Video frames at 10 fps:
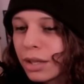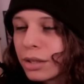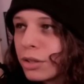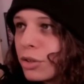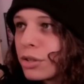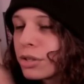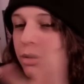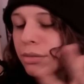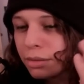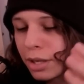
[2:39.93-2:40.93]
You just
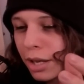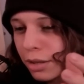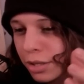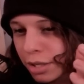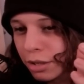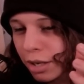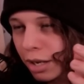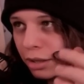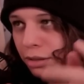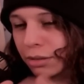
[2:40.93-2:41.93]
get the
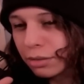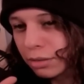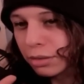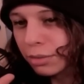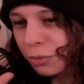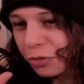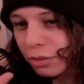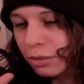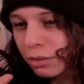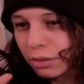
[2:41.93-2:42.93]
cigarette,
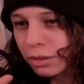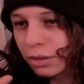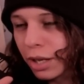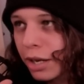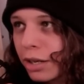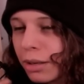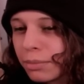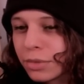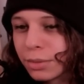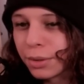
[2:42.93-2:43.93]
light it up,
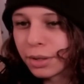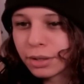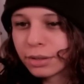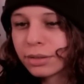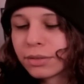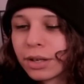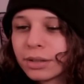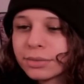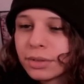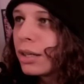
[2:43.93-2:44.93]
smoke it, right?
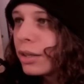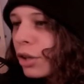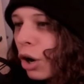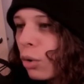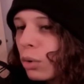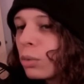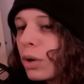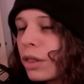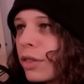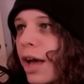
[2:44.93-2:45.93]
Though
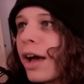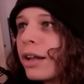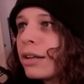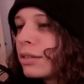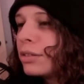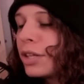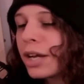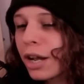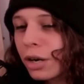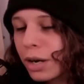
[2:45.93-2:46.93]
with that, you
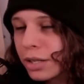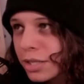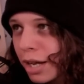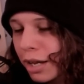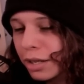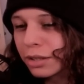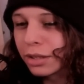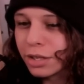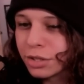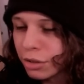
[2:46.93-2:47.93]
got to go outside
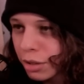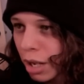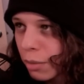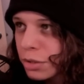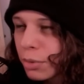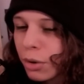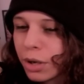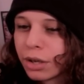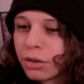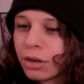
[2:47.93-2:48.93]
unless you're okay with
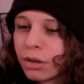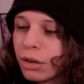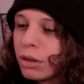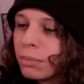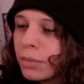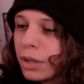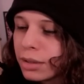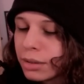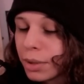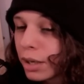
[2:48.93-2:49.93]
smoking in your own home.
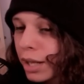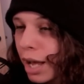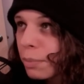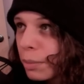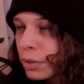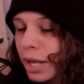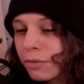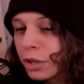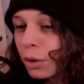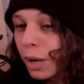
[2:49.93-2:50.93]
But a lot of people have
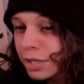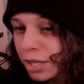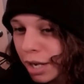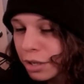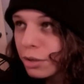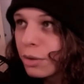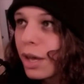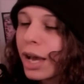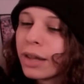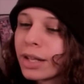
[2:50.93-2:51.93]
to go outside to do
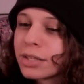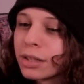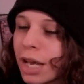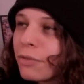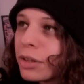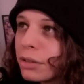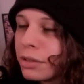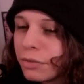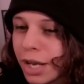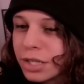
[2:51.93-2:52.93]
that, and that's a level of
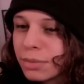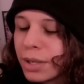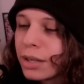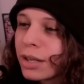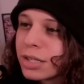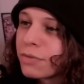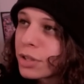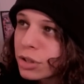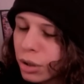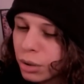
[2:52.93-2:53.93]
investment, because if
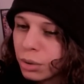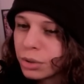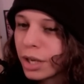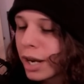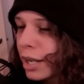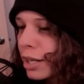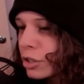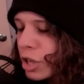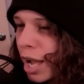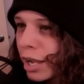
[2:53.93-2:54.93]
it's cold, you got to get a
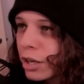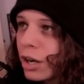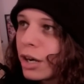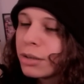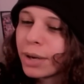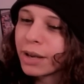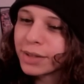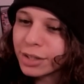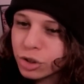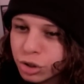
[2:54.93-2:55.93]
jacket on, you might have to
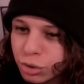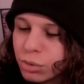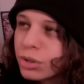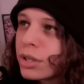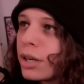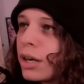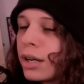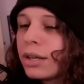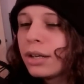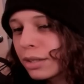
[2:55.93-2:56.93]
get shoes
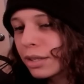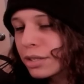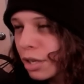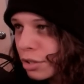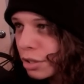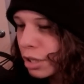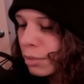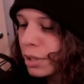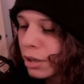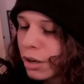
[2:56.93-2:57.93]
on. That's also going to
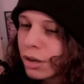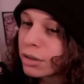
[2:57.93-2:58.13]
be harder,